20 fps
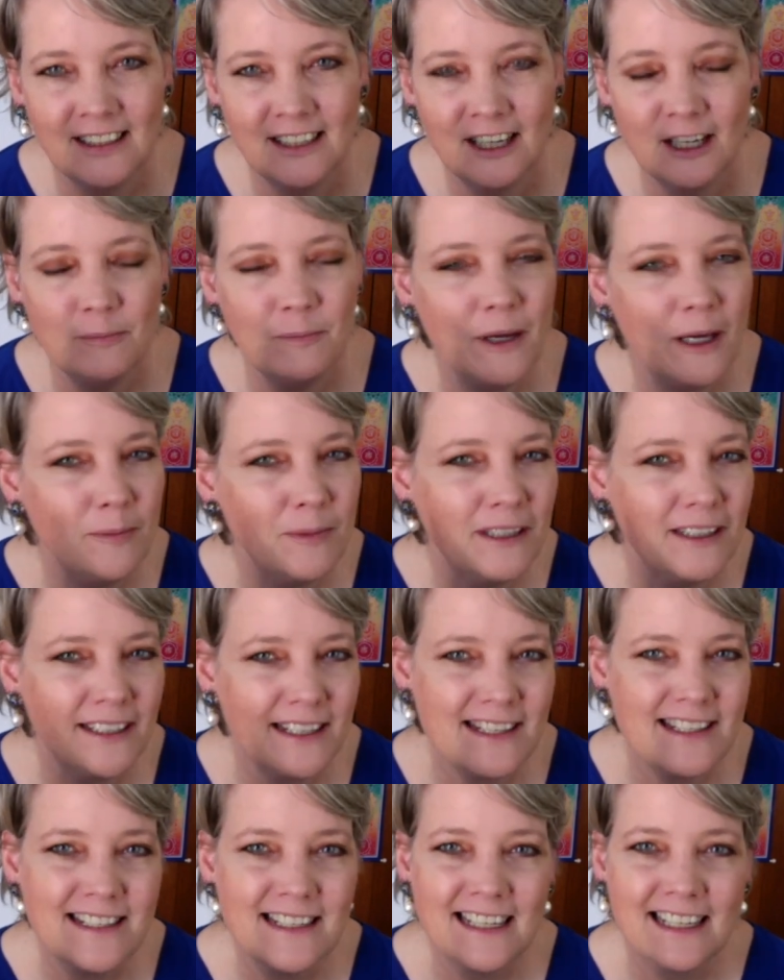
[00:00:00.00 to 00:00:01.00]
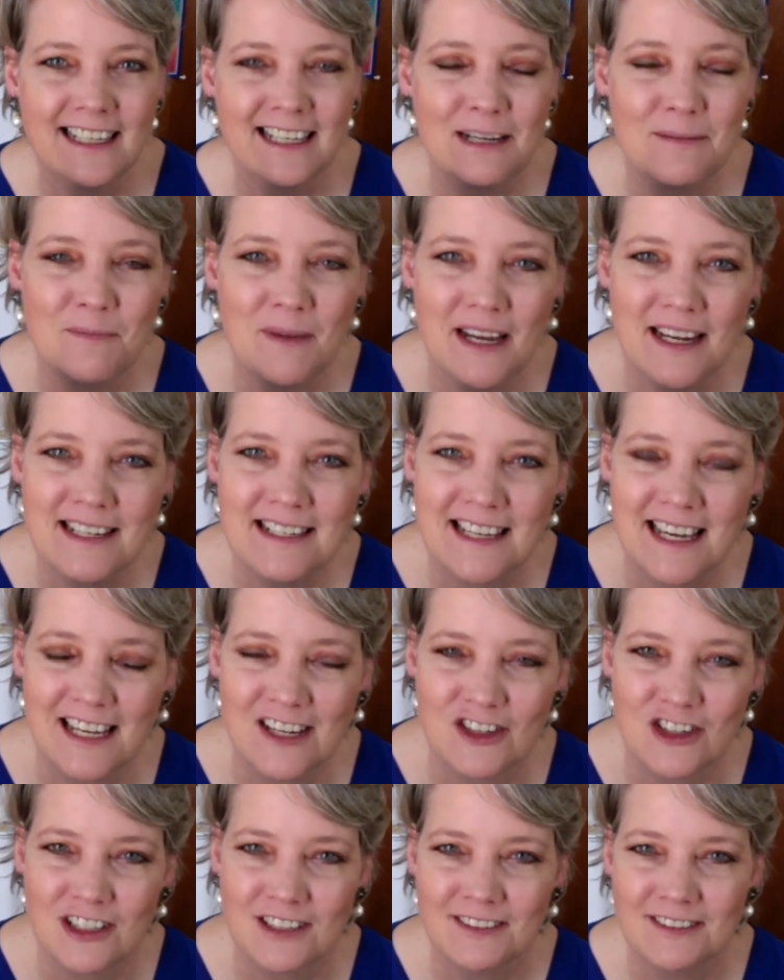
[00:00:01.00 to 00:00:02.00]
it may be listening in a
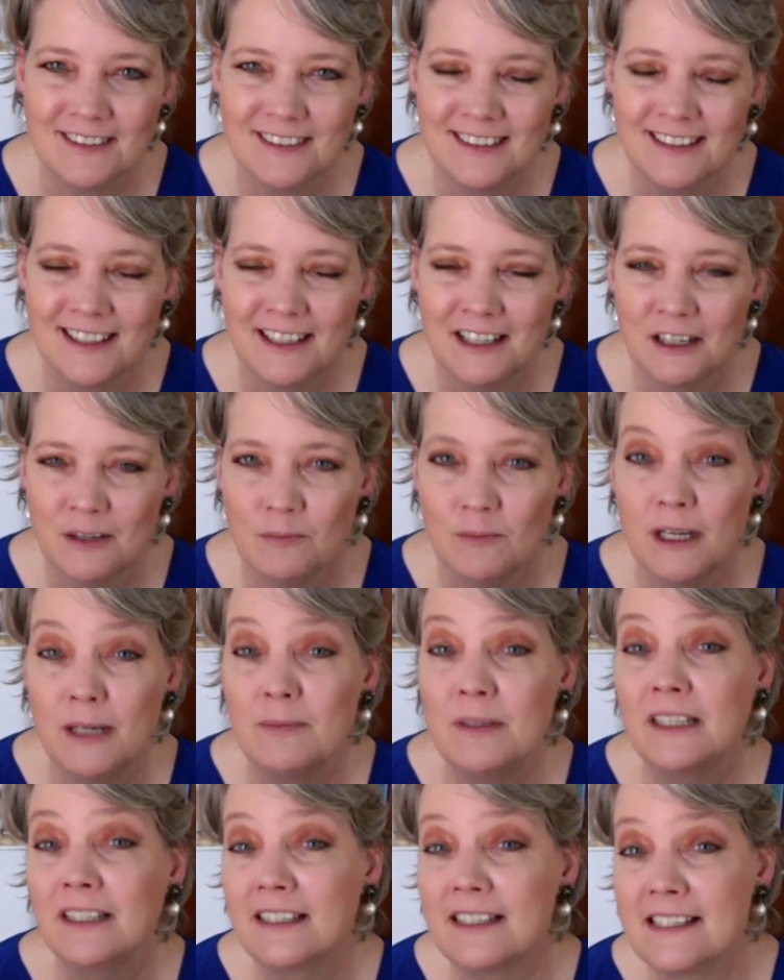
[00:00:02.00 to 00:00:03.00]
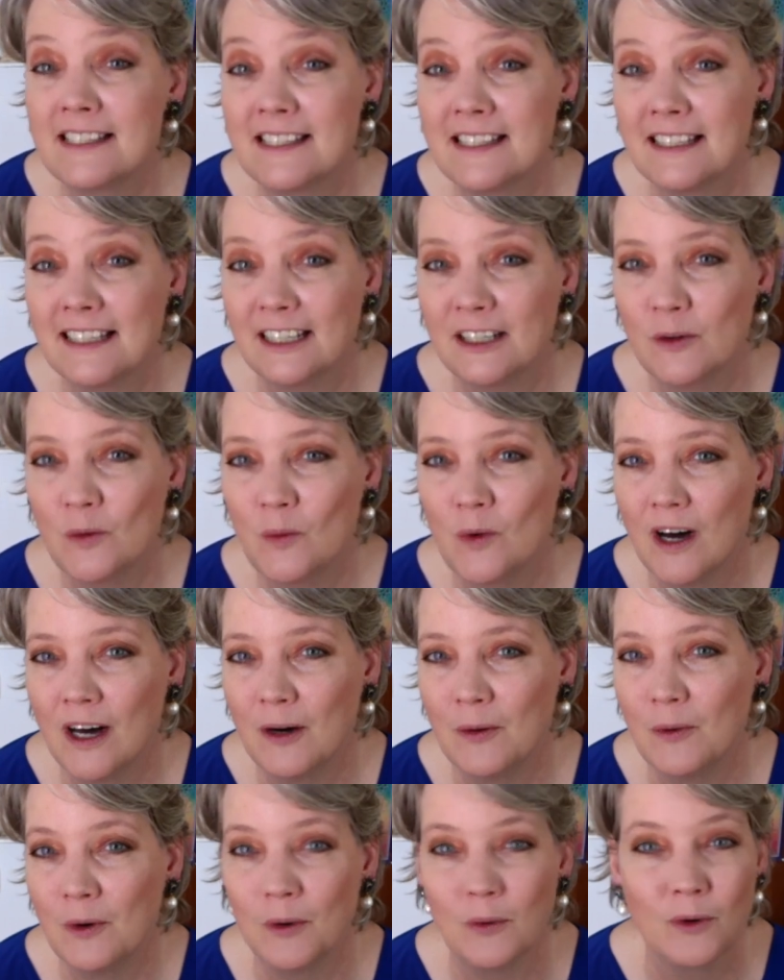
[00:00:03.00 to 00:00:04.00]
meditation, maybe listening
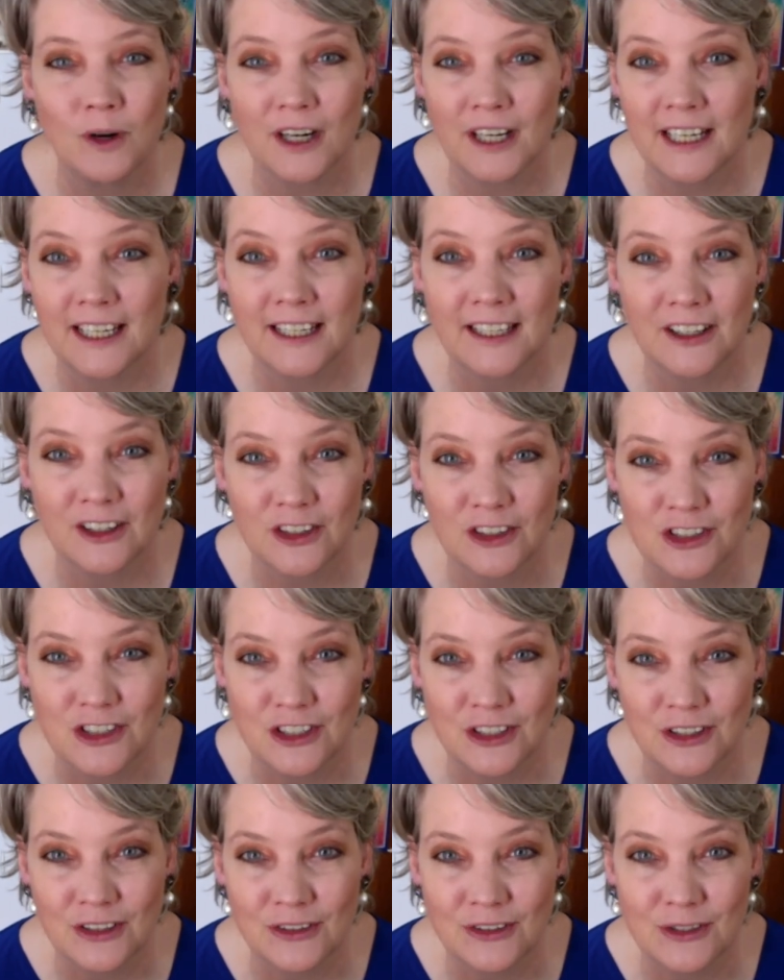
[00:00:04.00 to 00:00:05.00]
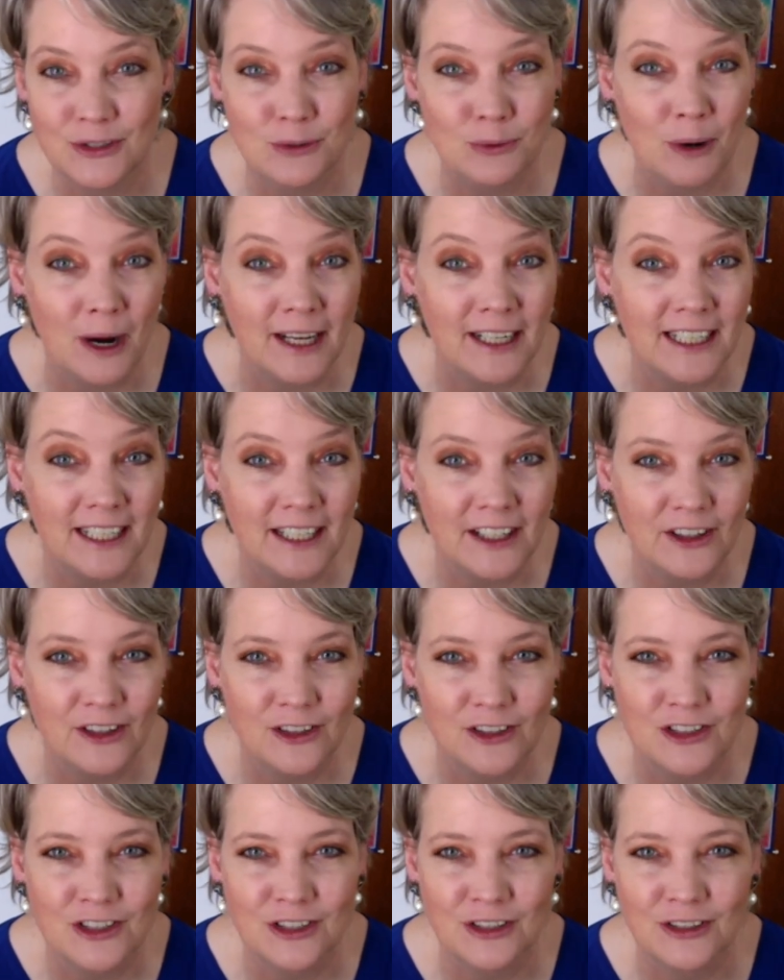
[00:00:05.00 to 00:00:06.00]
while we're working in our journals, writing in
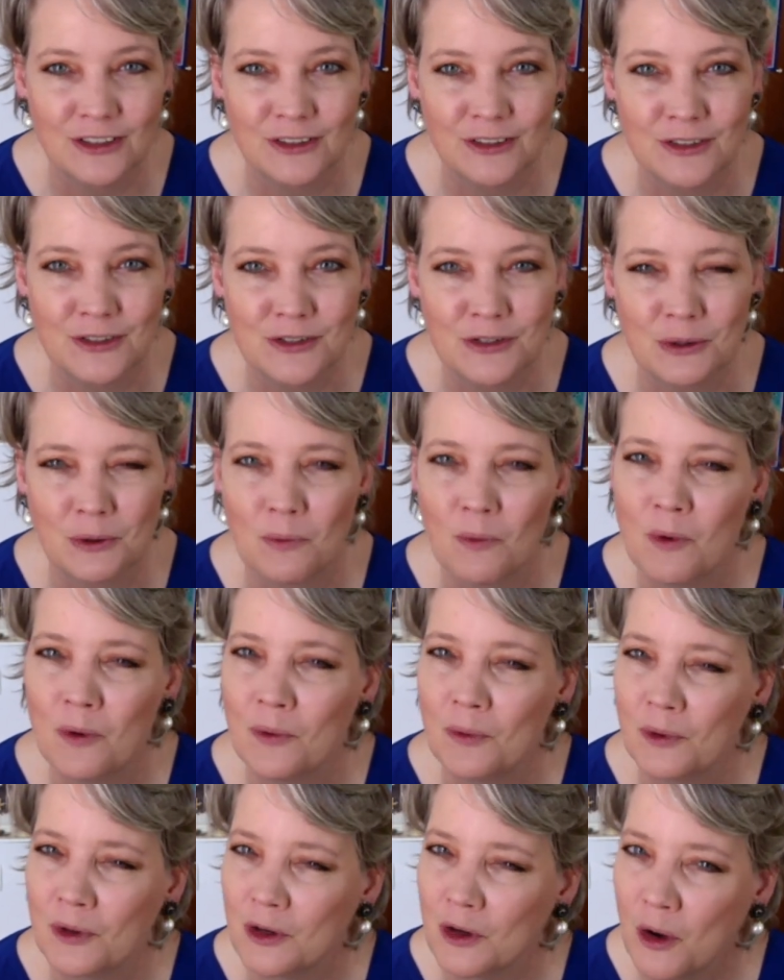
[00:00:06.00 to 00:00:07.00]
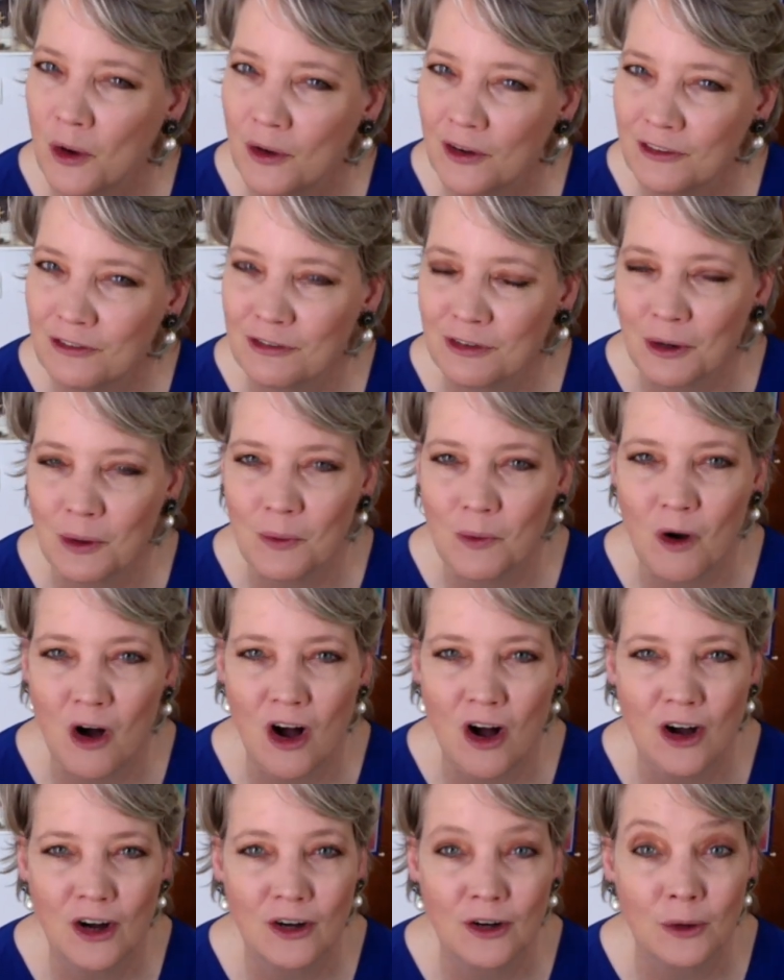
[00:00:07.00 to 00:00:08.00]
our journals, or when we're going for a
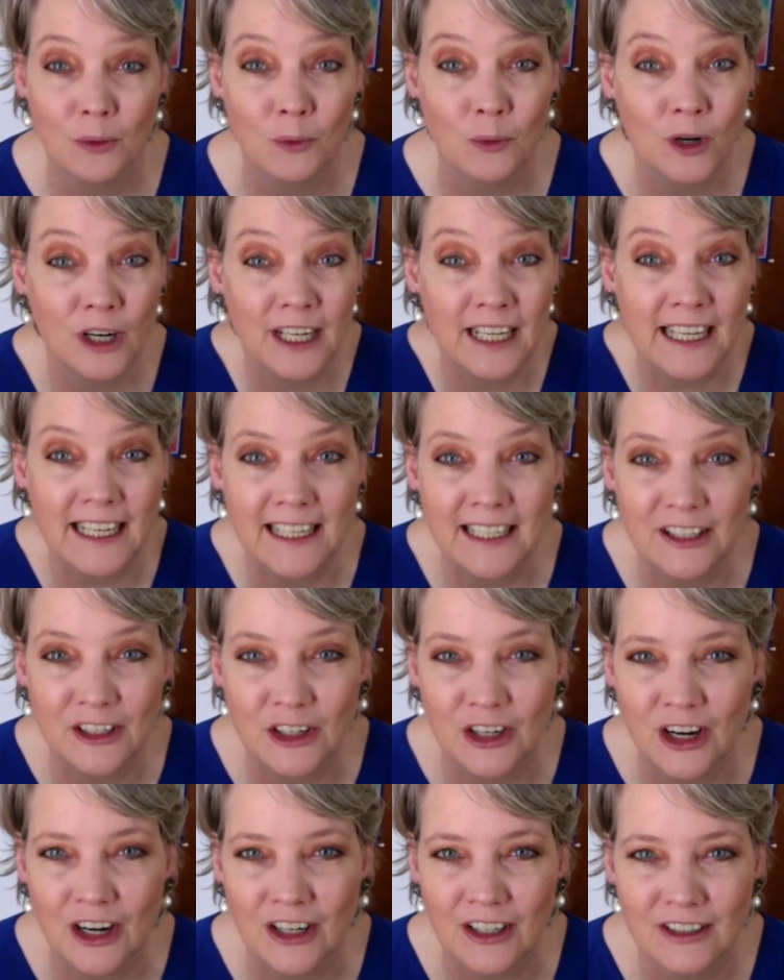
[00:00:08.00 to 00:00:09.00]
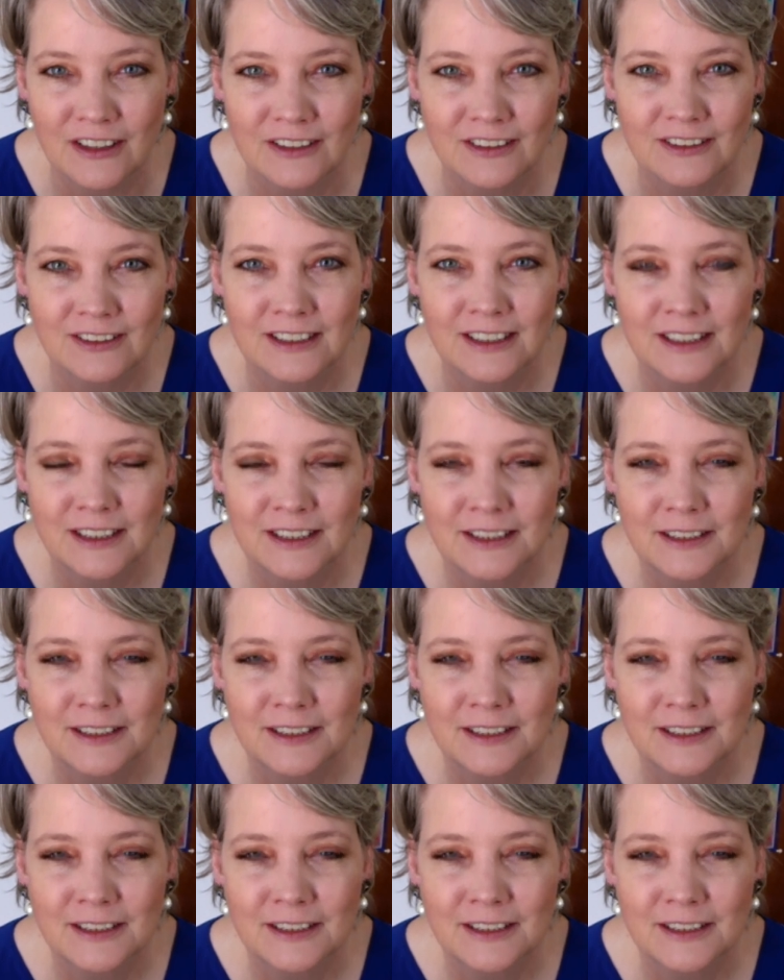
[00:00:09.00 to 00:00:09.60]
walk or working in a garden.